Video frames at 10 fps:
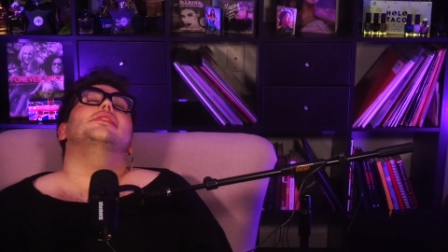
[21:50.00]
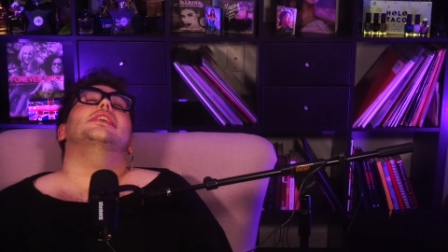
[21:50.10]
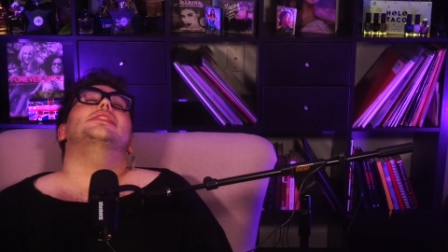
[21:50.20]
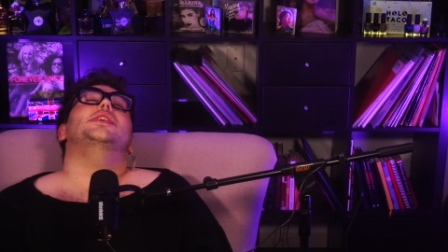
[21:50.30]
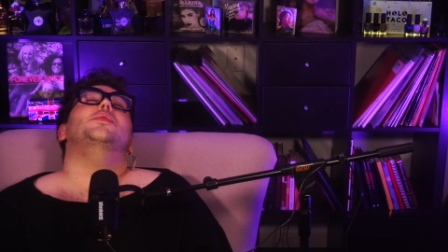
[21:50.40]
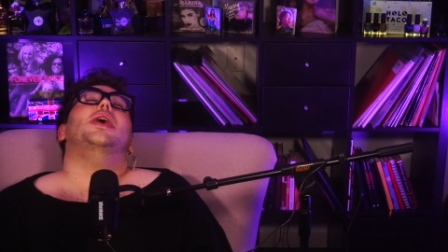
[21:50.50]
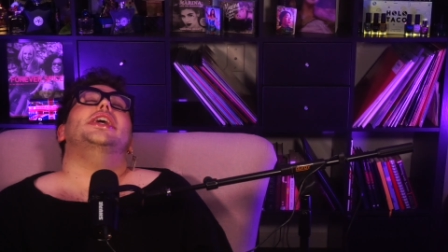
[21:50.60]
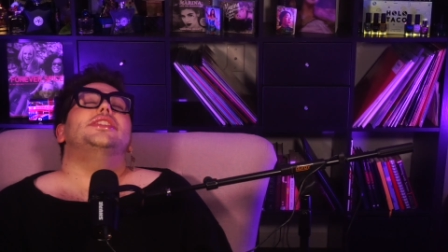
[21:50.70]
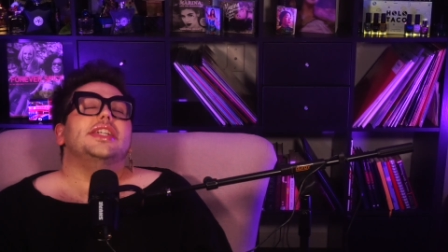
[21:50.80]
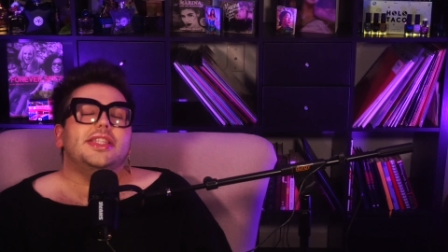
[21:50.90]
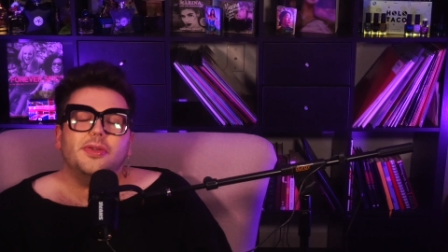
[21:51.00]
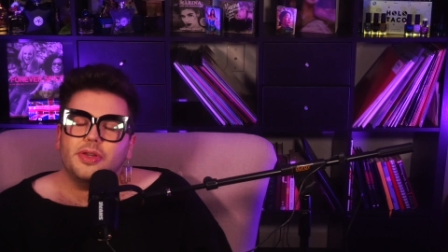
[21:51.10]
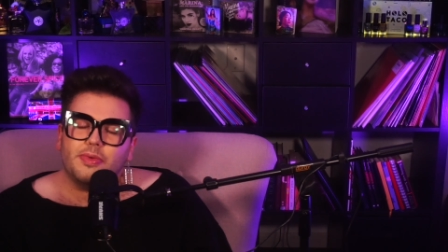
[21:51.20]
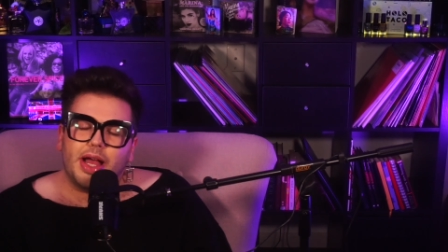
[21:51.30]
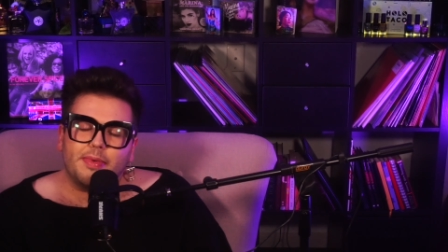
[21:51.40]
So I just don't
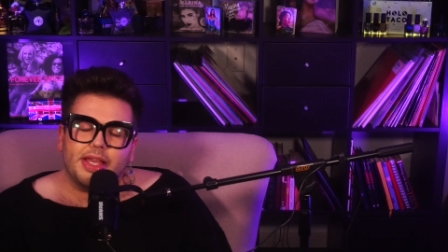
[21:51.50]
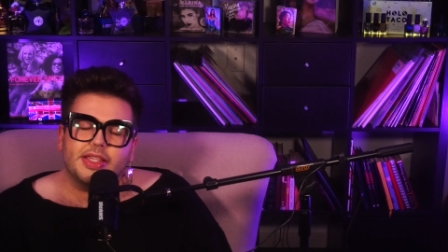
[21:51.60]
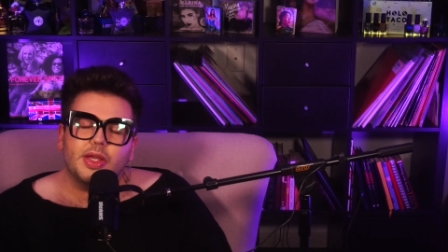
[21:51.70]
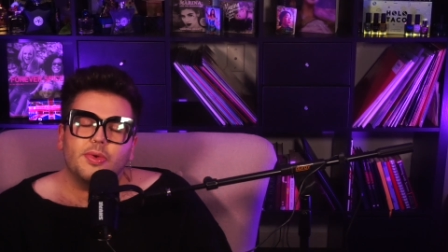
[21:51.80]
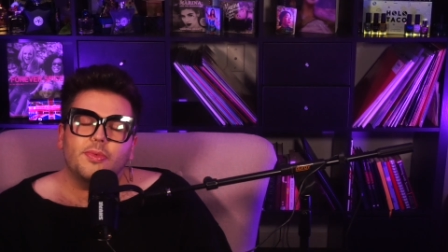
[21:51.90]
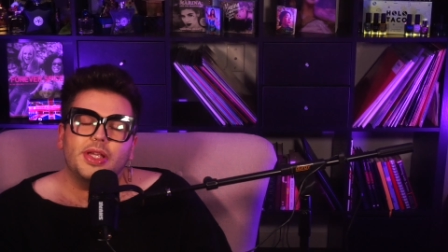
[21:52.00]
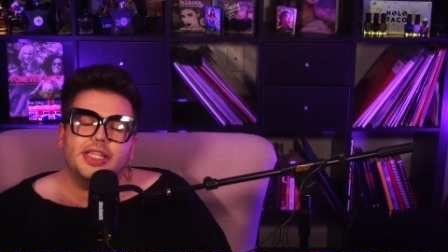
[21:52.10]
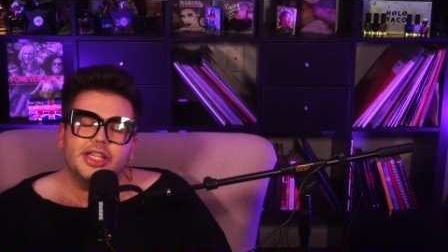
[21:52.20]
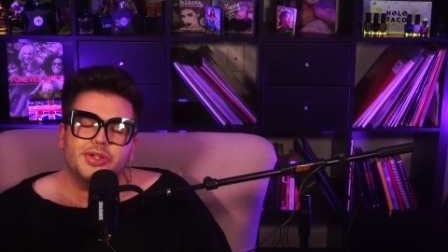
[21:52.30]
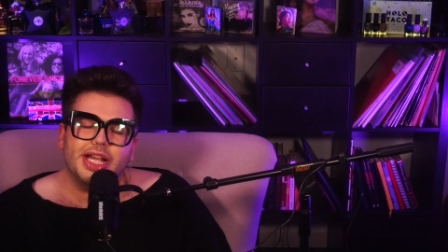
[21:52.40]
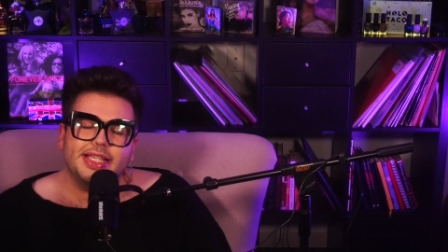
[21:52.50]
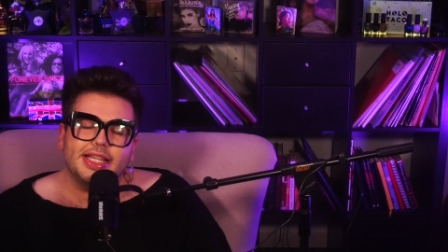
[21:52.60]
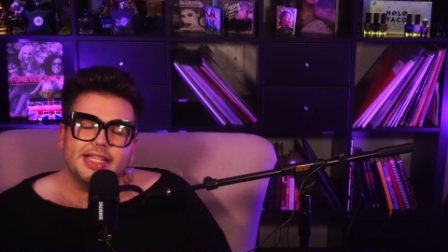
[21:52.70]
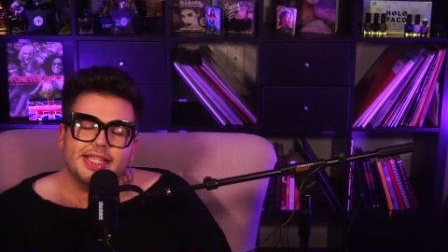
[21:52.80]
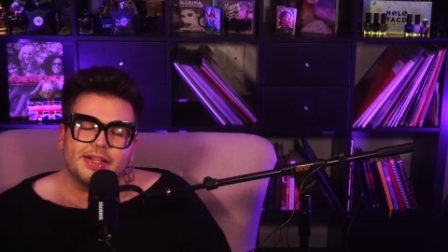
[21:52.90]
know why we so we did try
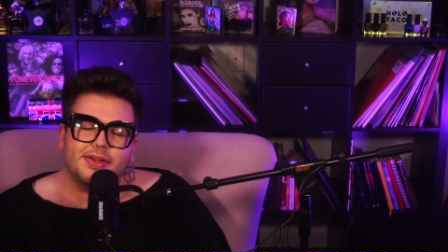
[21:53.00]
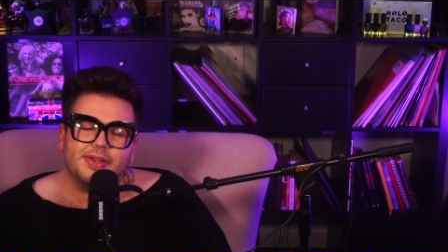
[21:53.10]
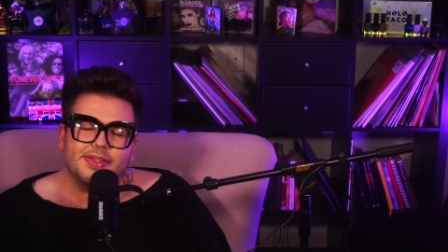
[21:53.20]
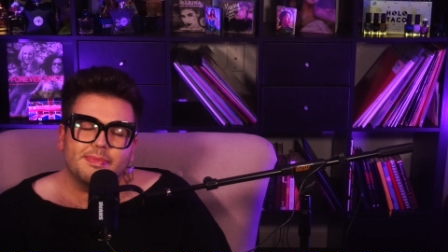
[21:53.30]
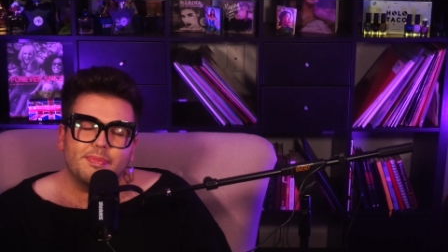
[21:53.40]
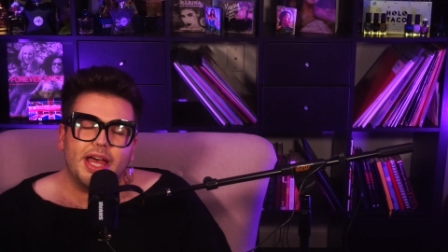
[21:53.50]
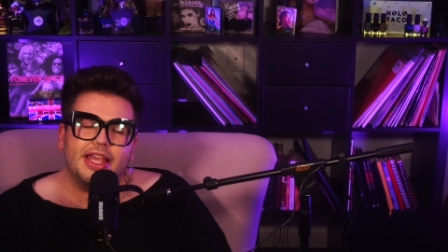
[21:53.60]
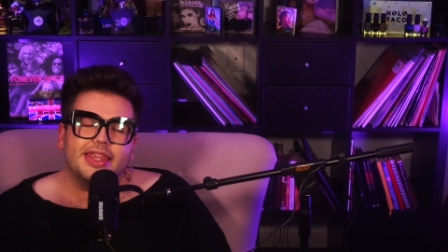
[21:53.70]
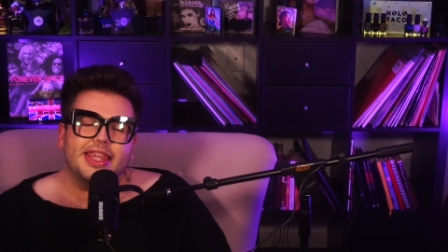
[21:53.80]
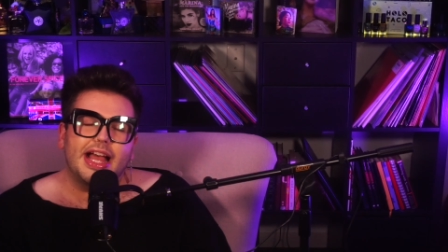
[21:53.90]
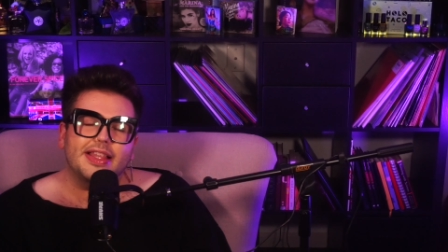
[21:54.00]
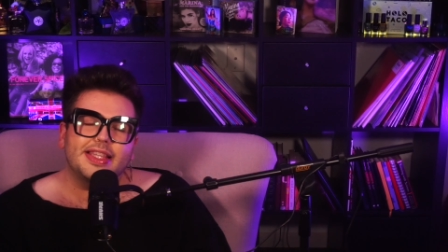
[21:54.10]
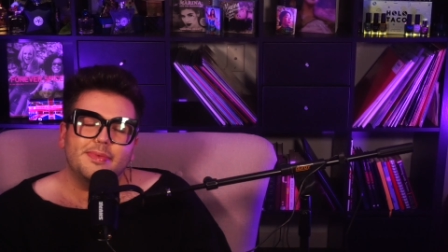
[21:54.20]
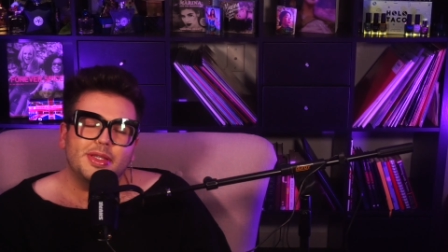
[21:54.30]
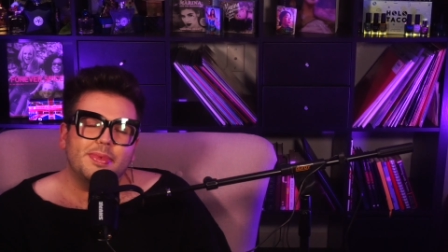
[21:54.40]
selling singles, but that
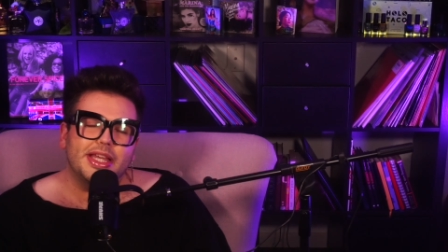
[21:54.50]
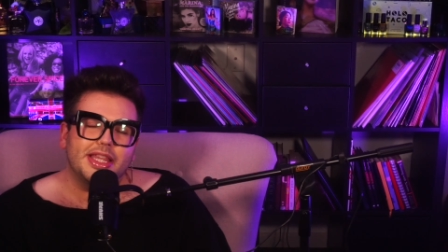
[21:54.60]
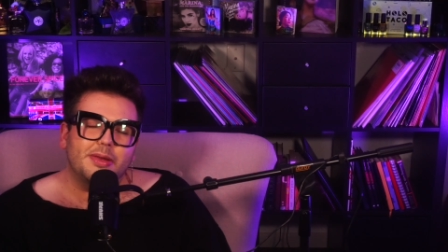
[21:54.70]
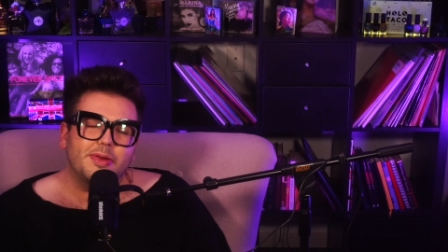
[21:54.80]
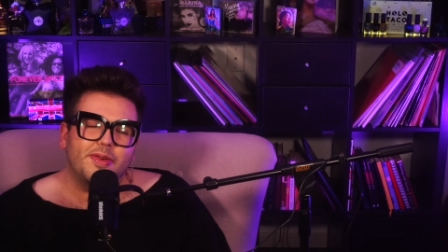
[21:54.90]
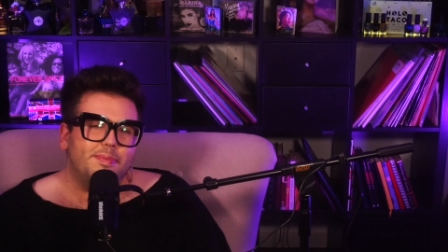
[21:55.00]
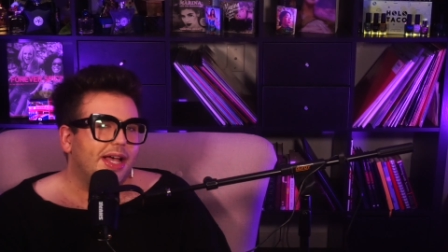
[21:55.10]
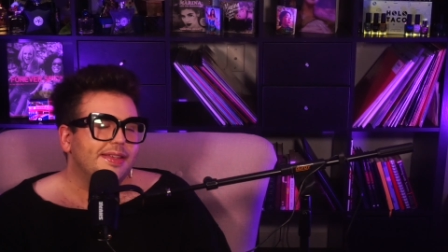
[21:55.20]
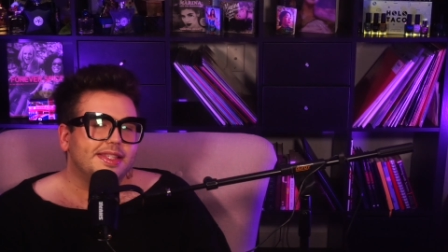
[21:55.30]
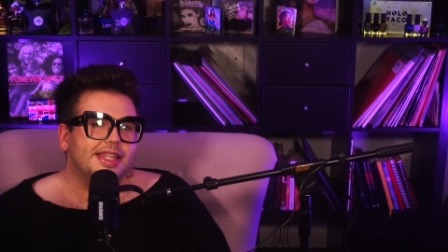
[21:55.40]
seemed to be a little bit of a bust.